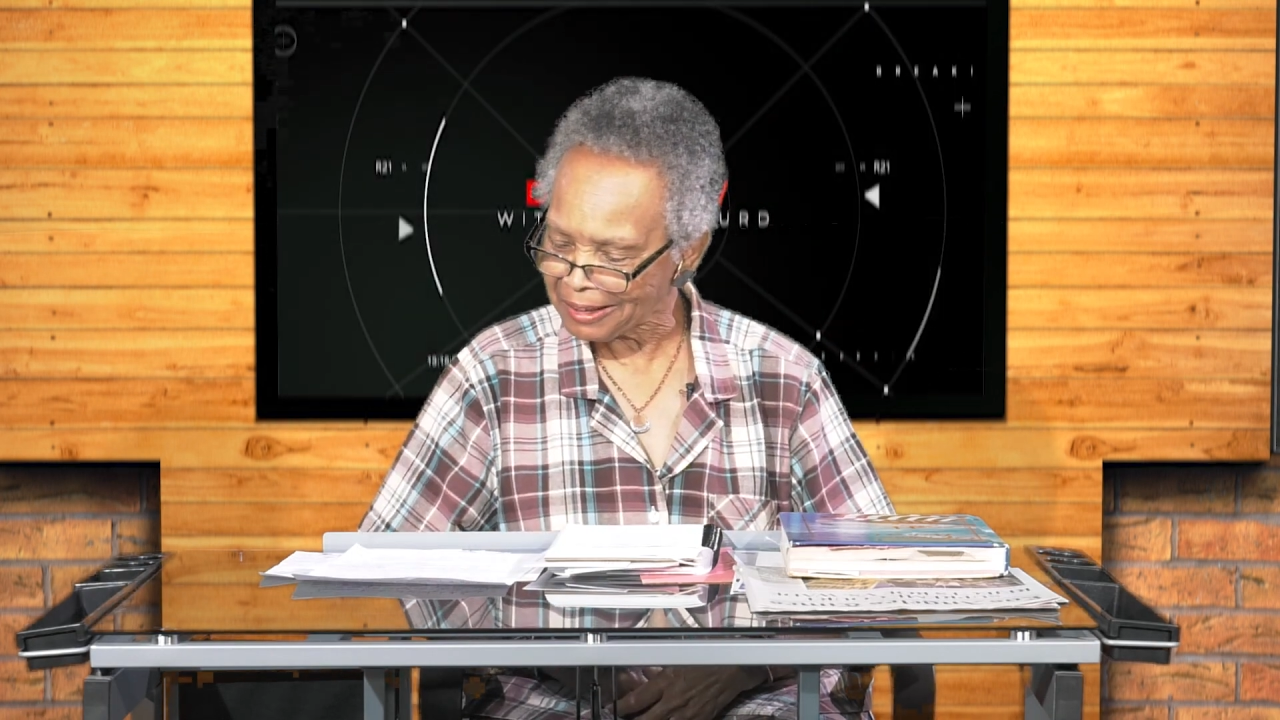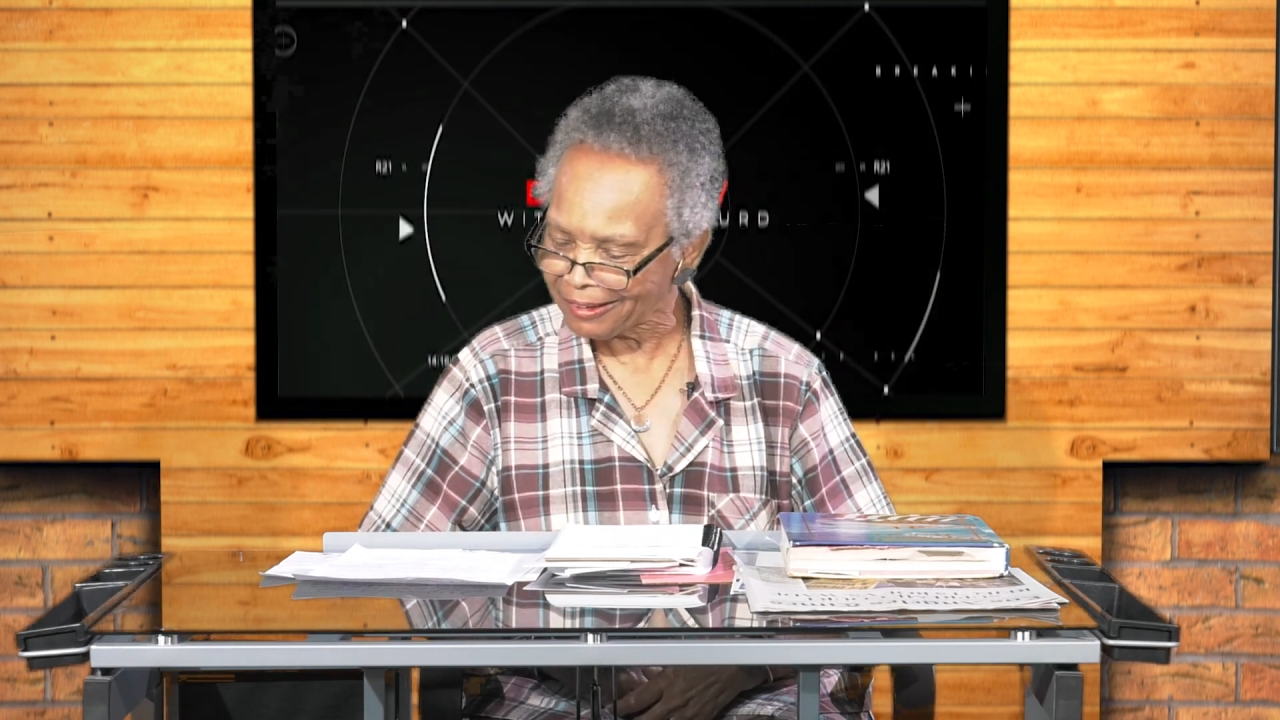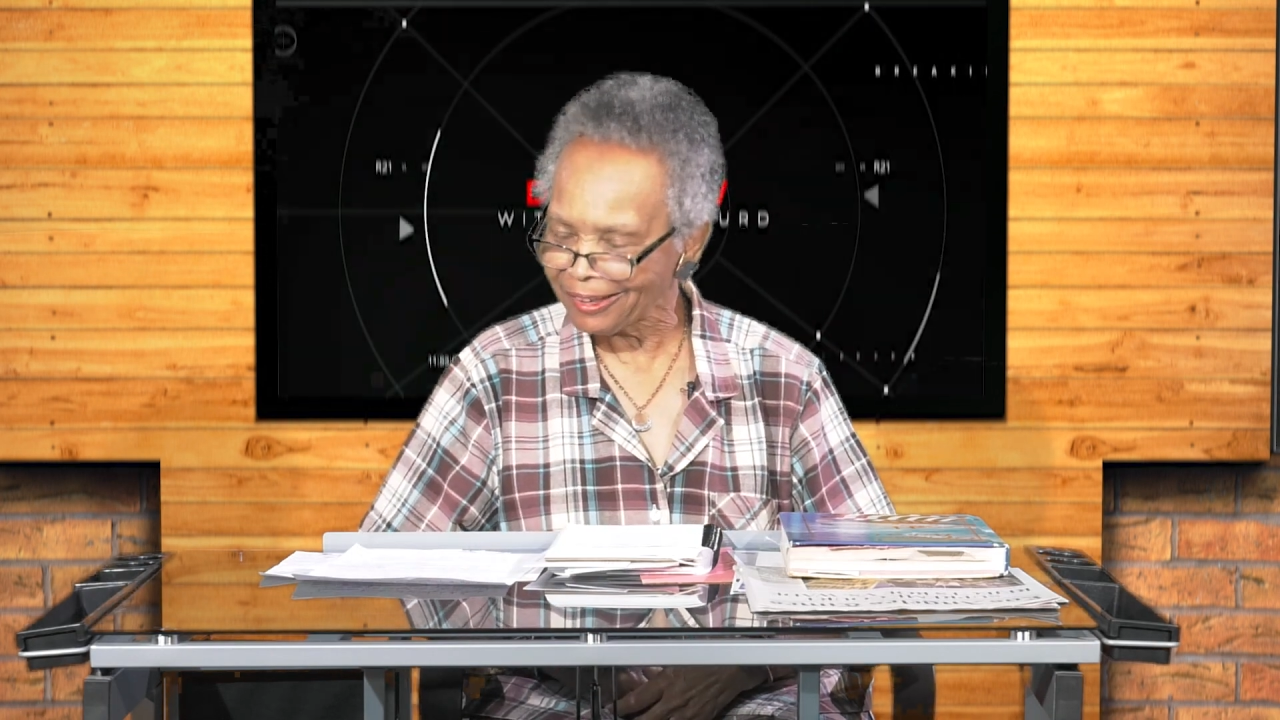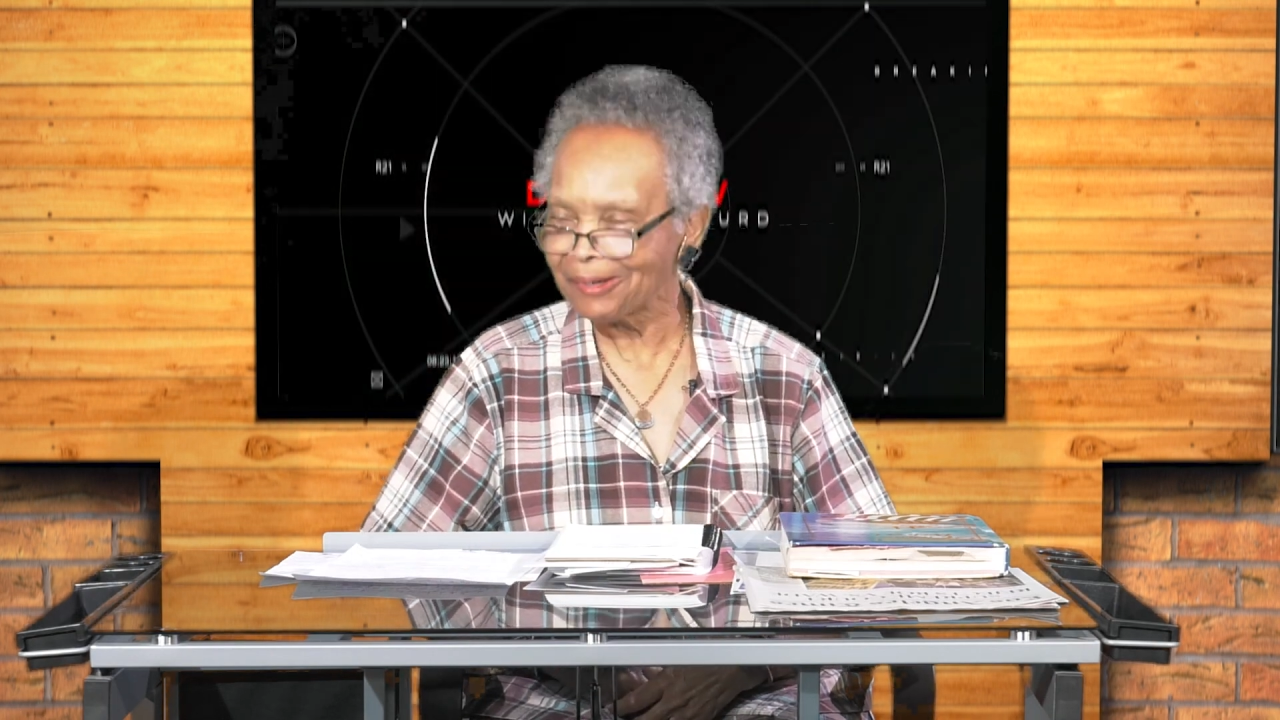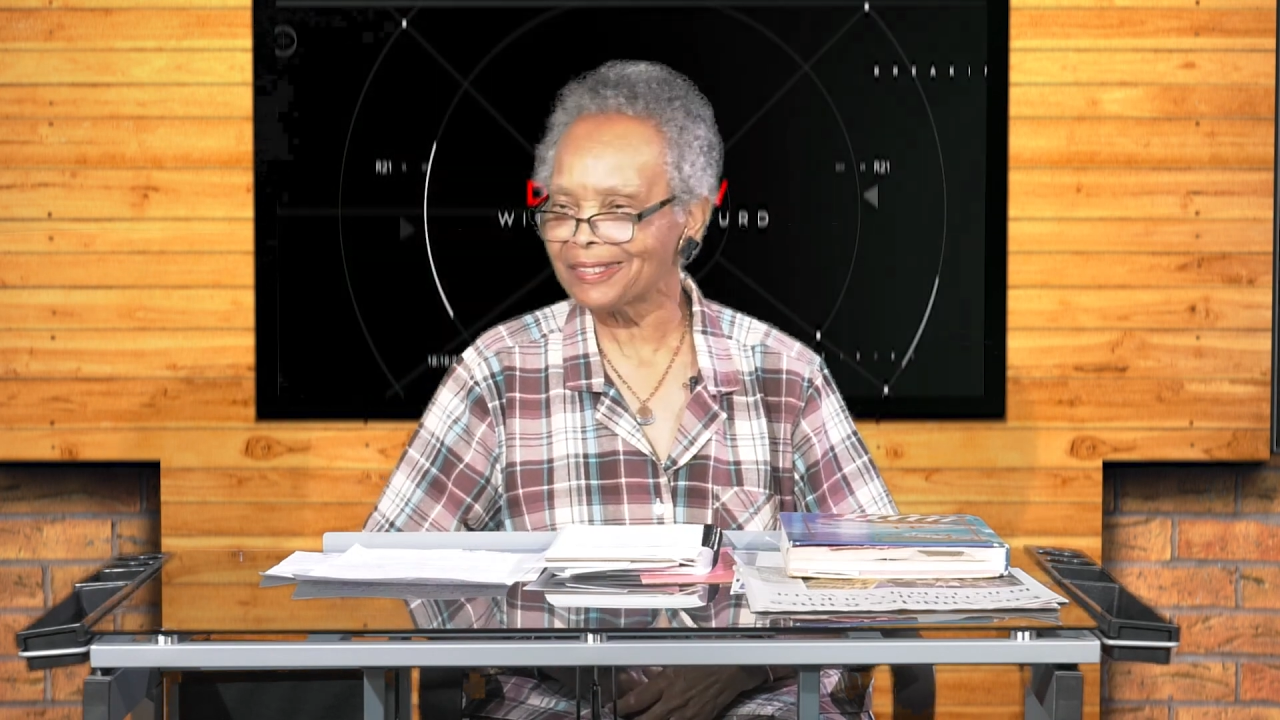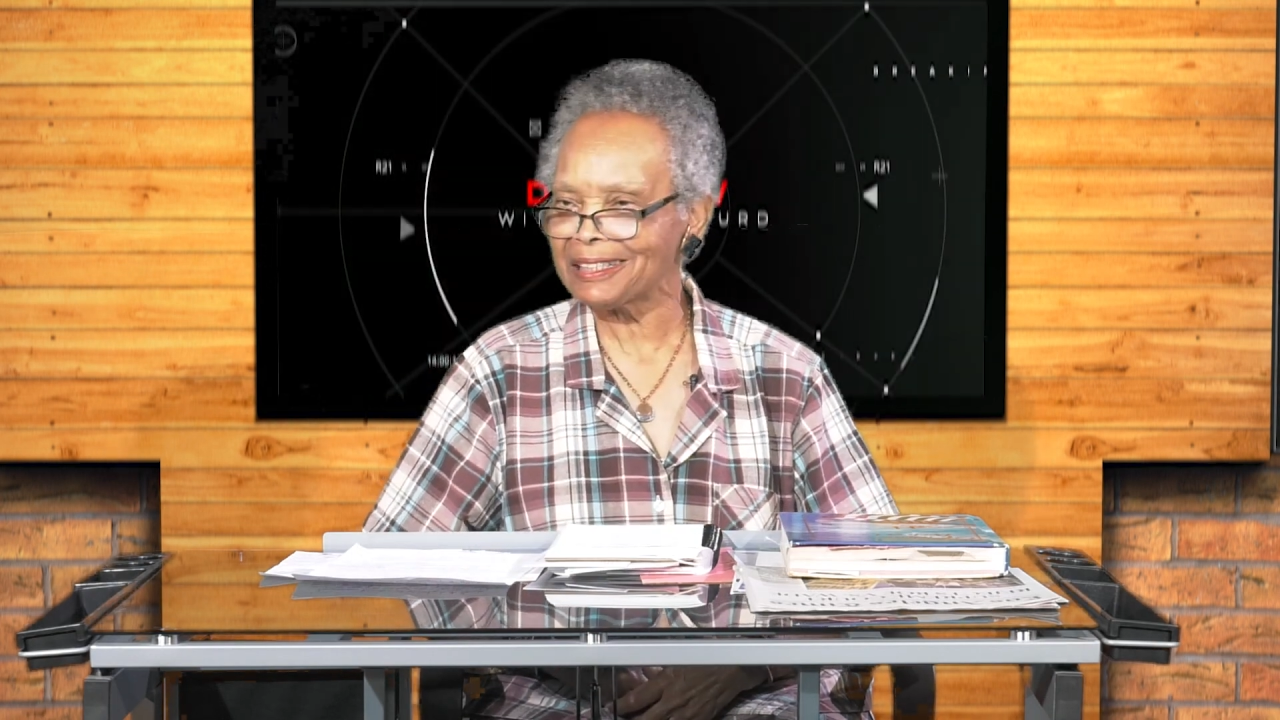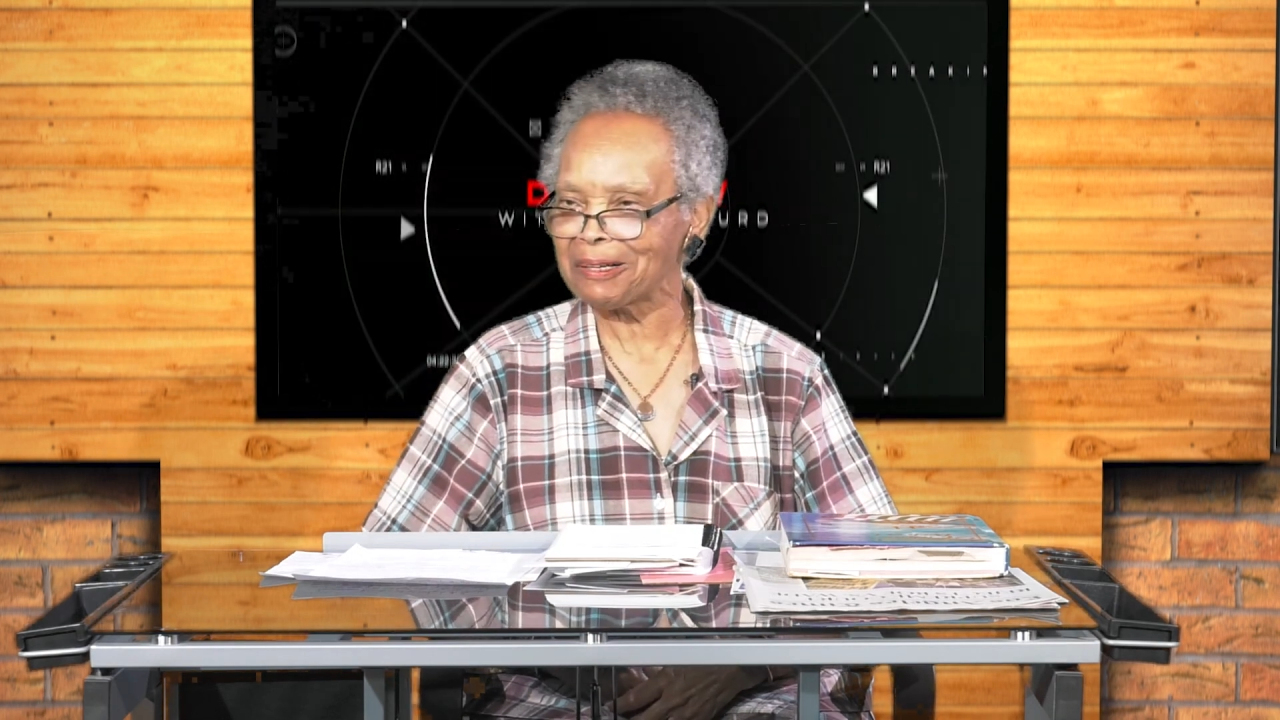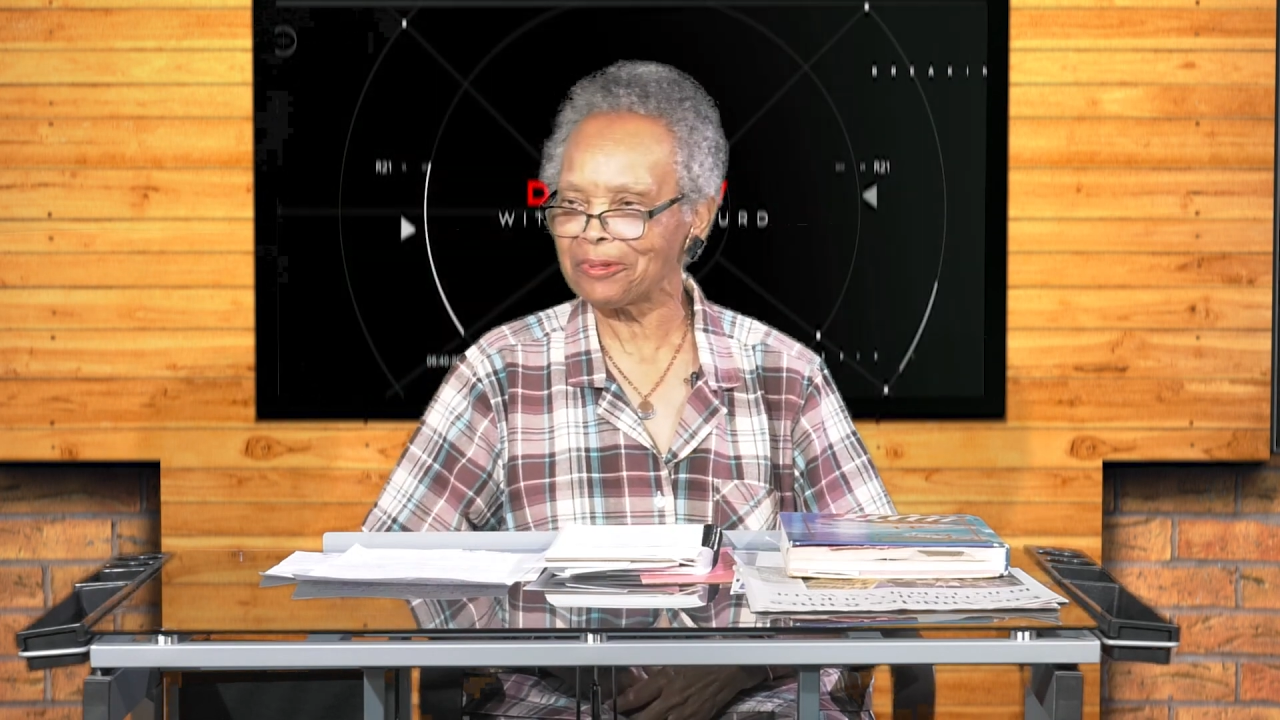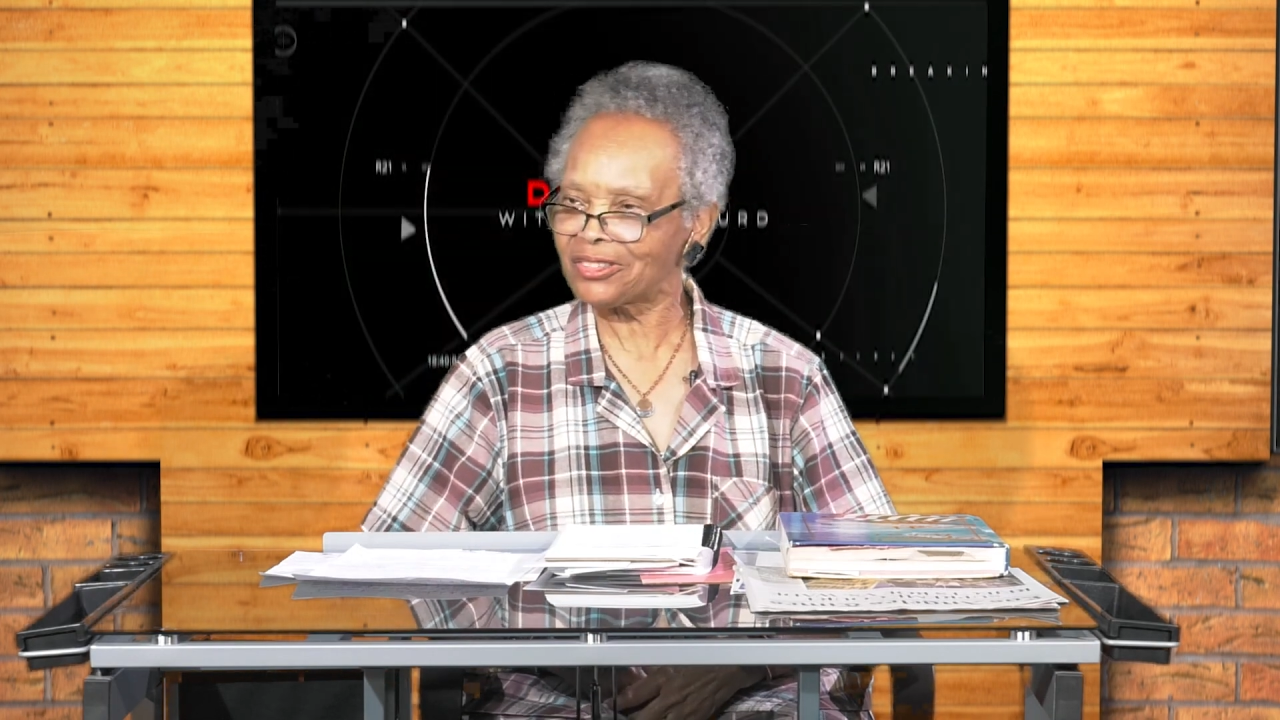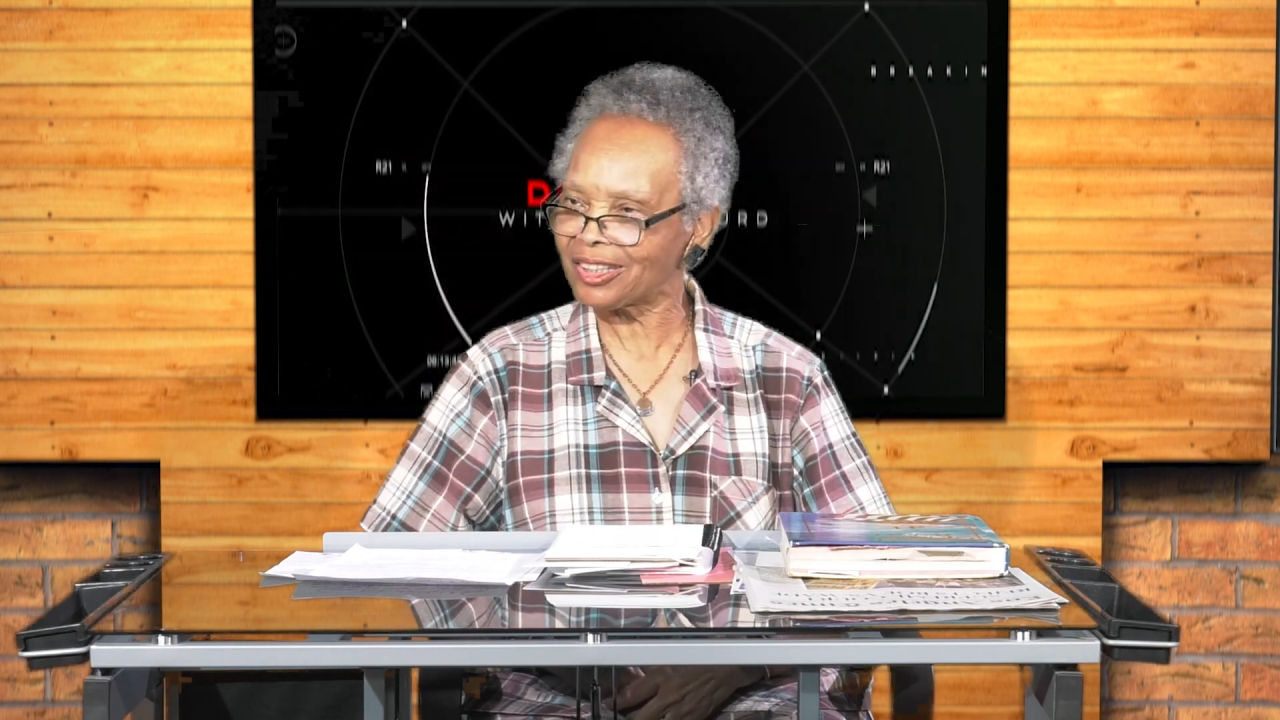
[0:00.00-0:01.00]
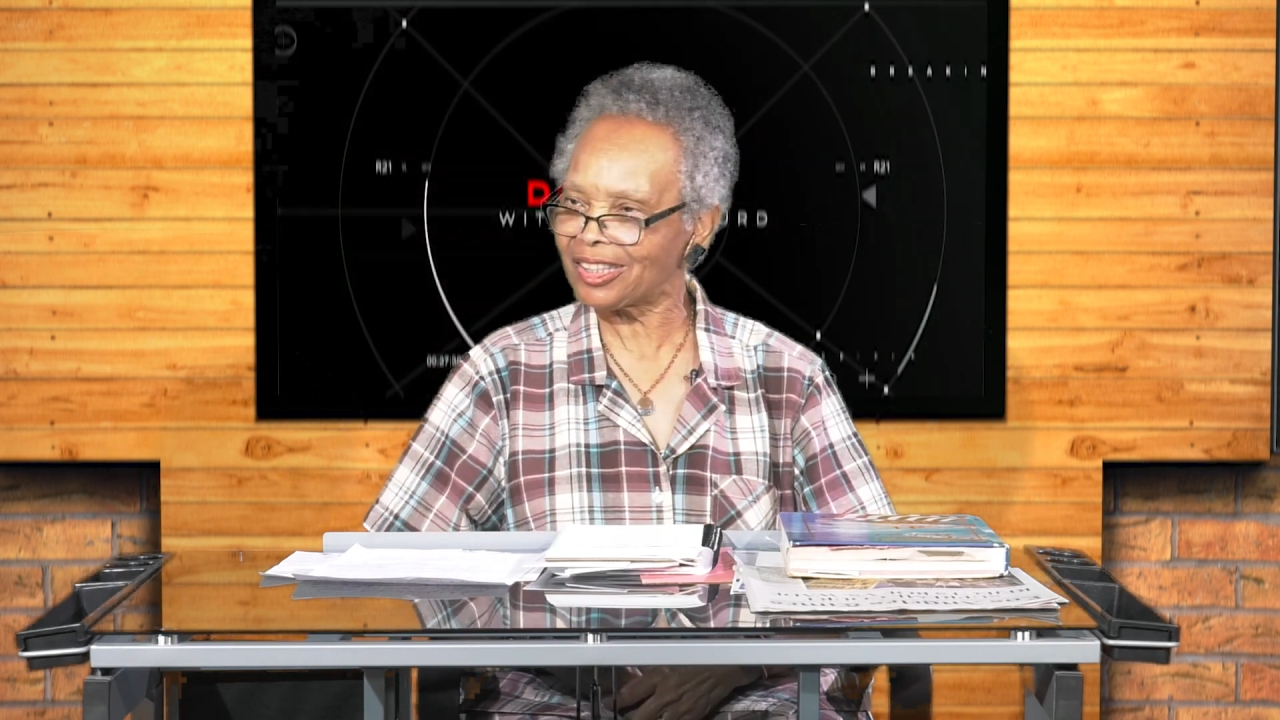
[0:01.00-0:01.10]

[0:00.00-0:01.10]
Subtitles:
close out with the